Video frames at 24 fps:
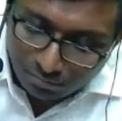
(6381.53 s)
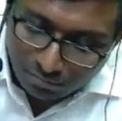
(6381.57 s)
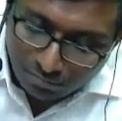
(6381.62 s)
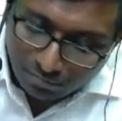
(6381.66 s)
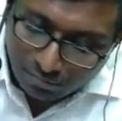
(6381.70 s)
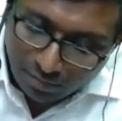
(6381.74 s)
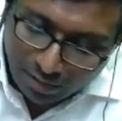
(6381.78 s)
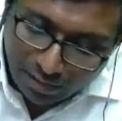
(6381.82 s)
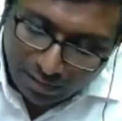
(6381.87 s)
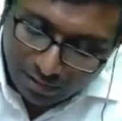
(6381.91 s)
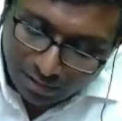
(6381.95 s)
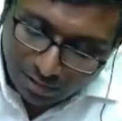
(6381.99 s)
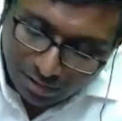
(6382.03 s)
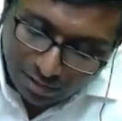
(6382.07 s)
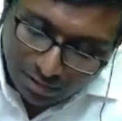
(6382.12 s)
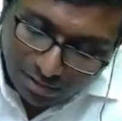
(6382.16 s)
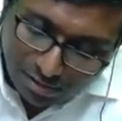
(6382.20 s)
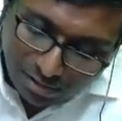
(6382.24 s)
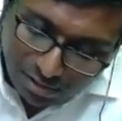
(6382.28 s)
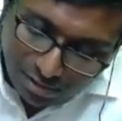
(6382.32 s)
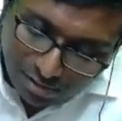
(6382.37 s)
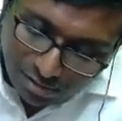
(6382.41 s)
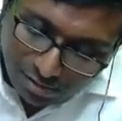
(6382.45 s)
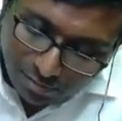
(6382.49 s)

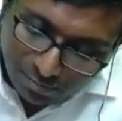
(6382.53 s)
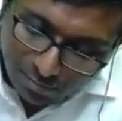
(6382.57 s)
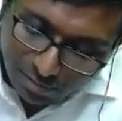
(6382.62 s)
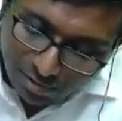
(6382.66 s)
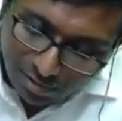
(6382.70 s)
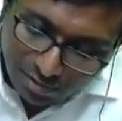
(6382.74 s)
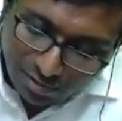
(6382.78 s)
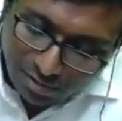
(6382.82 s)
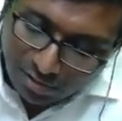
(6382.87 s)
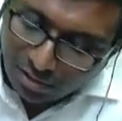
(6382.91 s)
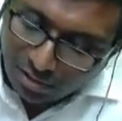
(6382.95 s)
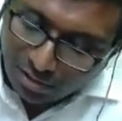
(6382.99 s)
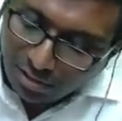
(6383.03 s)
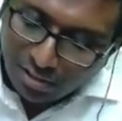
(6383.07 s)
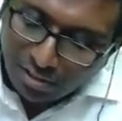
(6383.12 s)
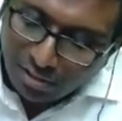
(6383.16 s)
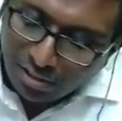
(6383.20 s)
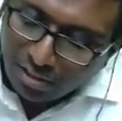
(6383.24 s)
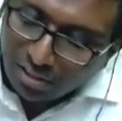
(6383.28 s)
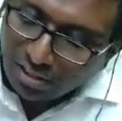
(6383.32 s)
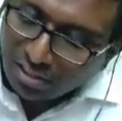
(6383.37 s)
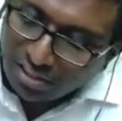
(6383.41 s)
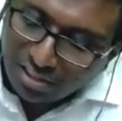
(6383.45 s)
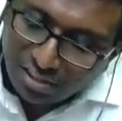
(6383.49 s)
Maintenance or something.
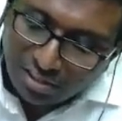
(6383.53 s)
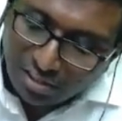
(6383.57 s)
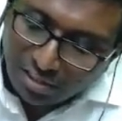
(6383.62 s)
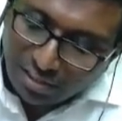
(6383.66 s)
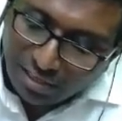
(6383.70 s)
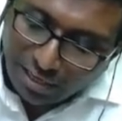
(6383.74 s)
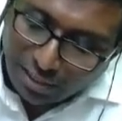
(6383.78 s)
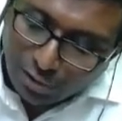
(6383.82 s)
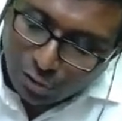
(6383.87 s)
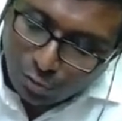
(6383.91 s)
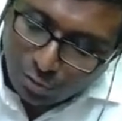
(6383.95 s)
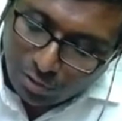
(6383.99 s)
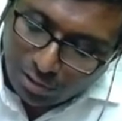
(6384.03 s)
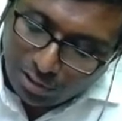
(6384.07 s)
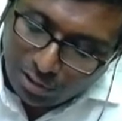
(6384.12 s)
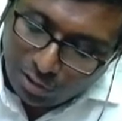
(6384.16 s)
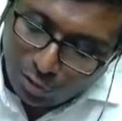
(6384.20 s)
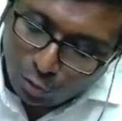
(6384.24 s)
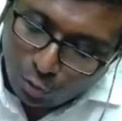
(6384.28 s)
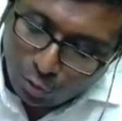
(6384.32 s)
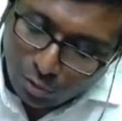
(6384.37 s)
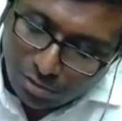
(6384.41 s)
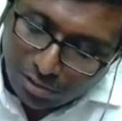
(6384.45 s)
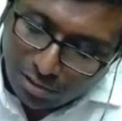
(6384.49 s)
Here actually
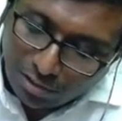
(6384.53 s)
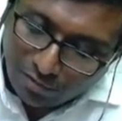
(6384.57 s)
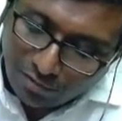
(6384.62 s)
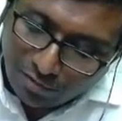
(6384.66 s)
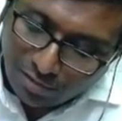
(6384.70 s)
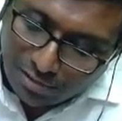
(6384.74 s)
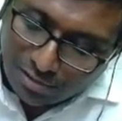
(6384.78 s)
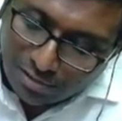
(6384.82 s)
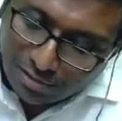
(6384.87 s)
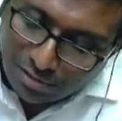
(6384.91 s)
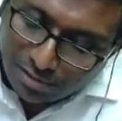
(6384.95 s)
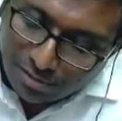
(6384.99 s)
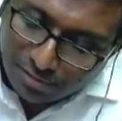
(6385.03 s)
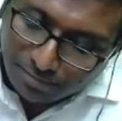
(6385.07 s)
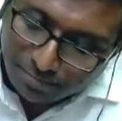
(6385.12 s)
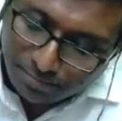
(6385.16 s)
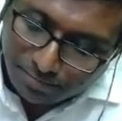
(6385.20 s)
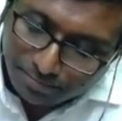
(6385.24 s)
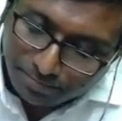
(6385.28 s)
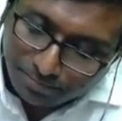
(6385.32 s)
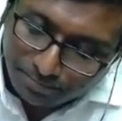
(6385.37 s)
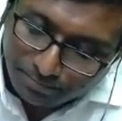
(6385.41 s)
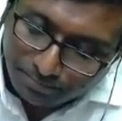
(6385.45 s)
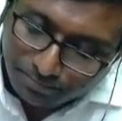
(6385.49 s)
no service.
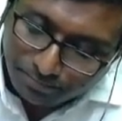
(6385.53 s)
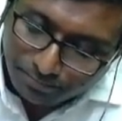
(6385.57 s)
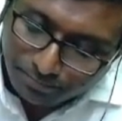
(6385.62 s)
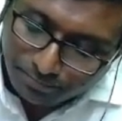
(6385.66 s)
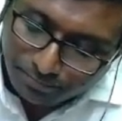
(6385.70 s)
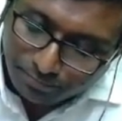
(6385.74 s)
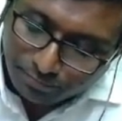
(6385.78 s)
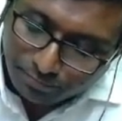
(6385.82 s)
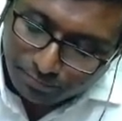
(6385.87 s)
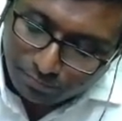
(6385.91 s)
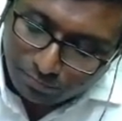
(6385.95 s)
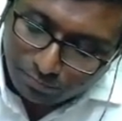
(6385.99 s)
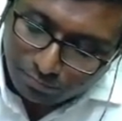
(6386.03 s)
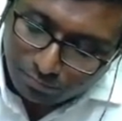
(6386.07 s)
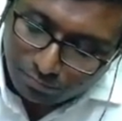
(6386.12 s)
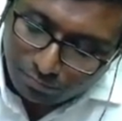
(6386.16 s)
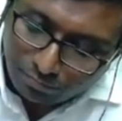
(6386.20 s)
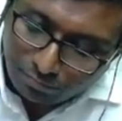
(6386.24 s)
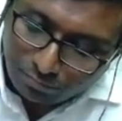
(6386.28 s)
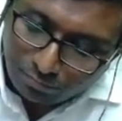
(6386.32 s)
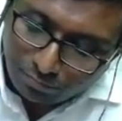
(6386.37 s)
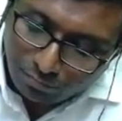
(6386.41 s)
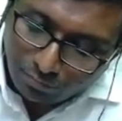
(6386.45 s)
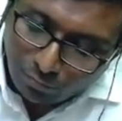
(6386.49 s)

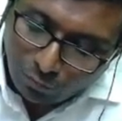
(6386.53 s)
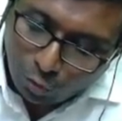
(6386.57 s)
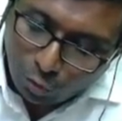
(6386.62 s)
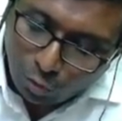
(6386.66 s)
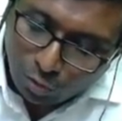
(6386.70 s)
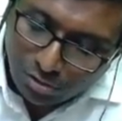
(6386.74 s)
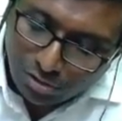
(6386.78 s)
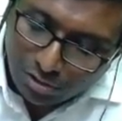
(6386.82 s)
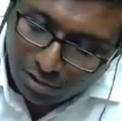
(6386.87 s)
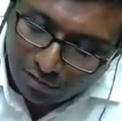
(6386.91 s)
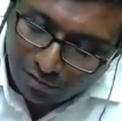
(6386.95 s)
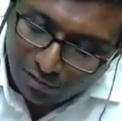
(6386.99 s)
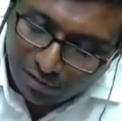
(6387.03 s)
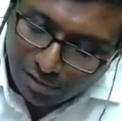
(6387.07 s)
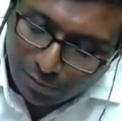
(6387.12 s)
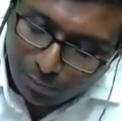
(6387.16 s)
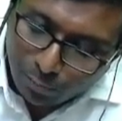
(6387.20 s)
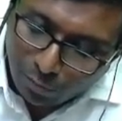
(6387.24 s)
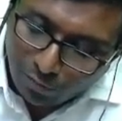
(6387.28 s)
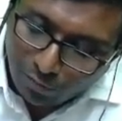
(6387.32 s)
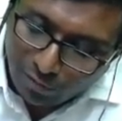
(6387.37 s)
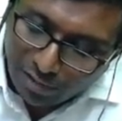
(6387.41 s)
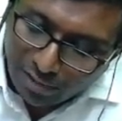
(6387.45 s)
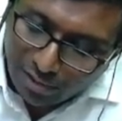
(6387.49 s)
No service
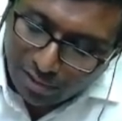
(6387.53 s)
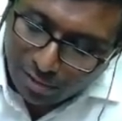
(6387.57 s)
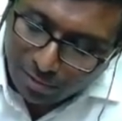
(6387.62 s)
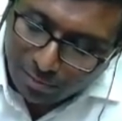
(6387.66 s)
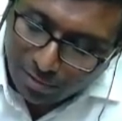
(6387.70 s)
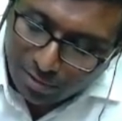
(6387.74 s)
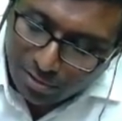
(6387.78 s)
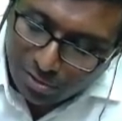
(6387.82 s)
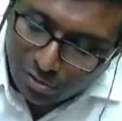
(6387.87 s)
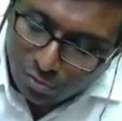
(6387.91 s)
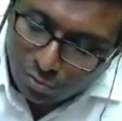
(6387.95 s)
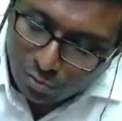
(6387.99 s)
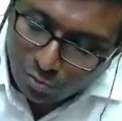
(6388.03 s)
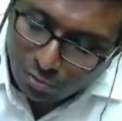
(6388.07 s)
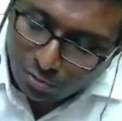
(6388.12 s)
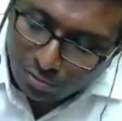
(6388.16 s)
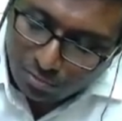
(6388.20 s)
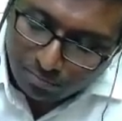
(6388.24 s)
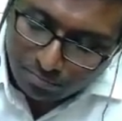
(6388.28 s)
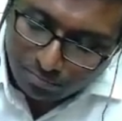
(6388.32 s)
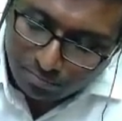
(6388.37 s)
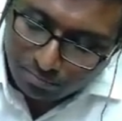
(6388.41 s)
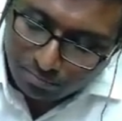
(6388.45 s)
provided by school.